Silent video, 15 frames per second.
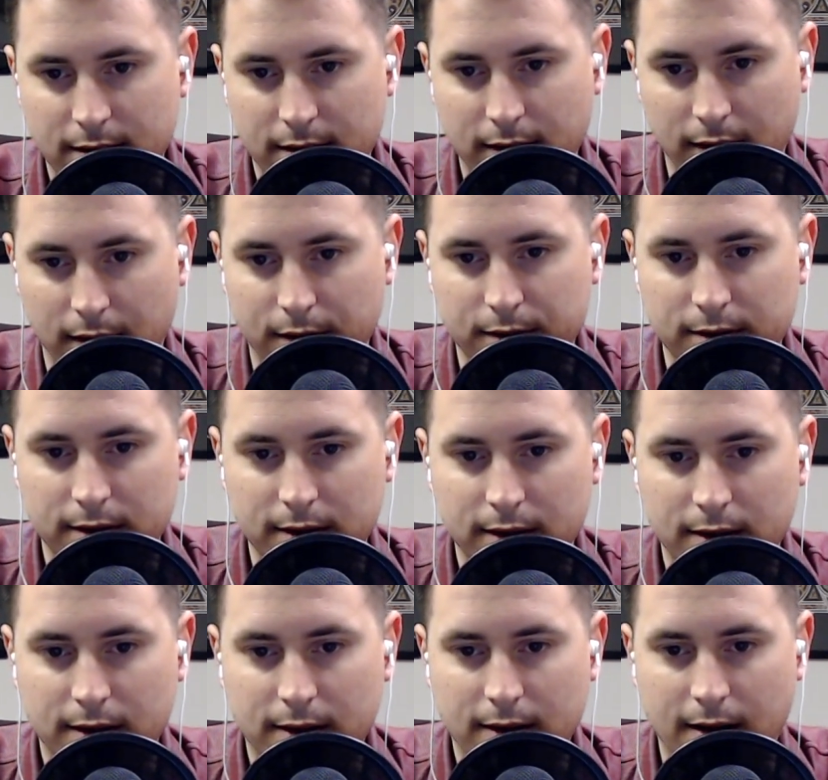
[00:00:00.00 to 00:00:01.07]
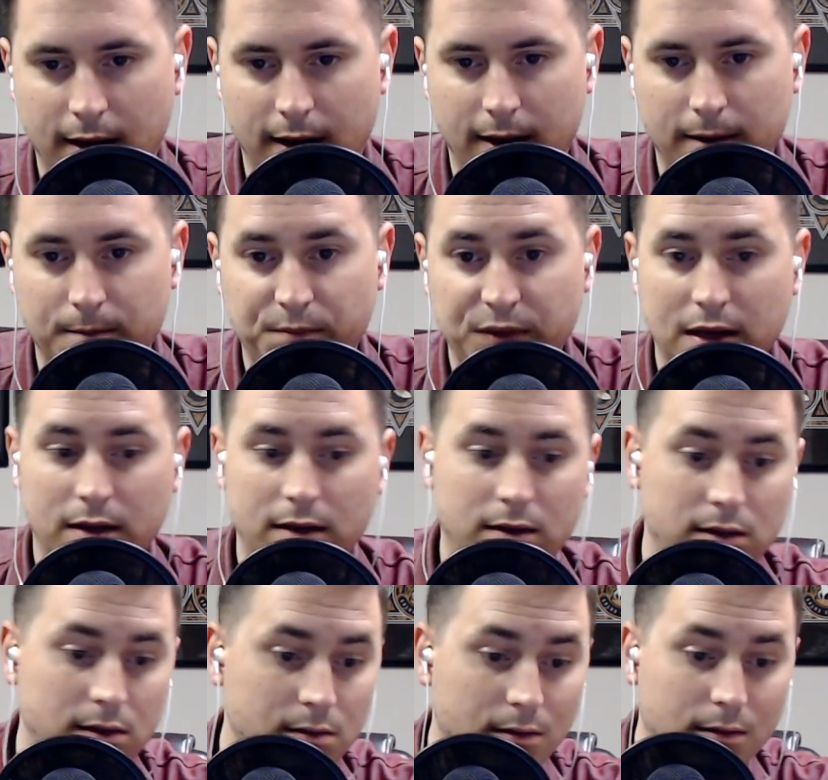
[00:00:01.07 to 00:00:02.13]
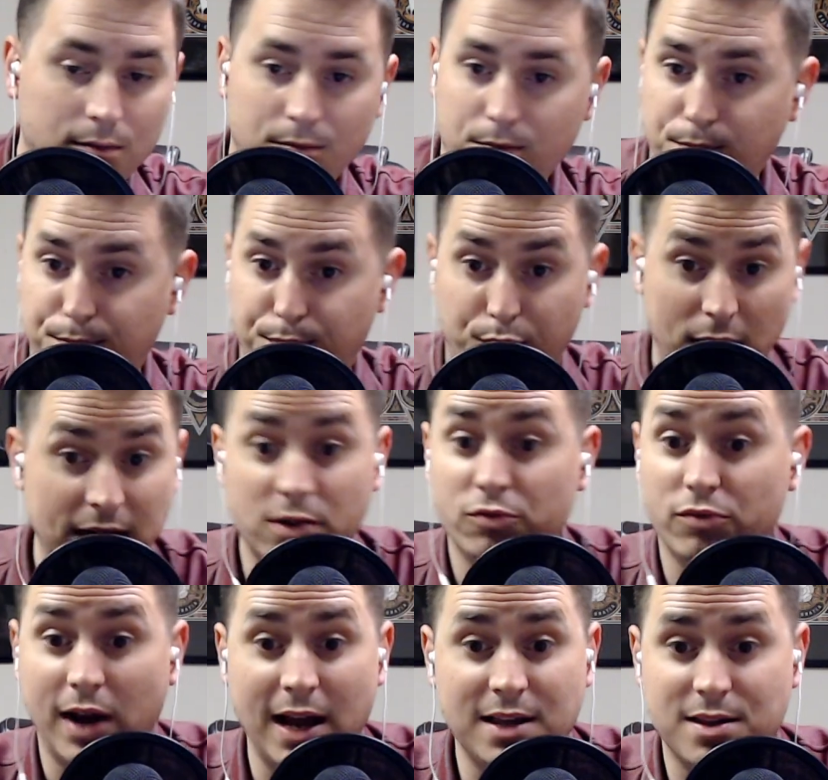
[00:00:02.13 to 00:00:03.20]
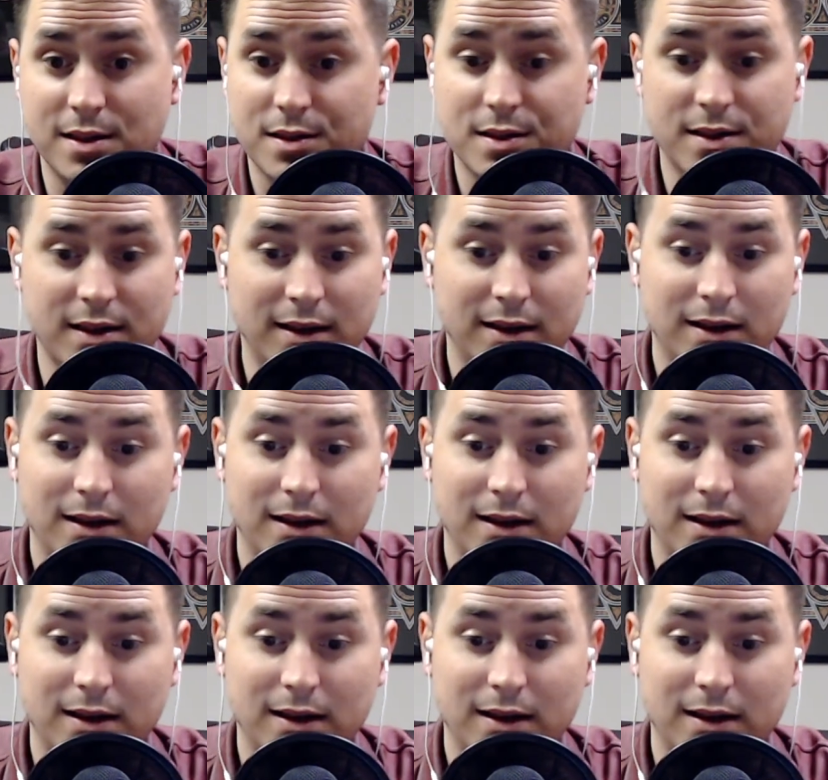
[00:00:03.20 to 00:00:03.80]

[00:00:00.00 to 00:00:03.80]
You know, um, Britain rises,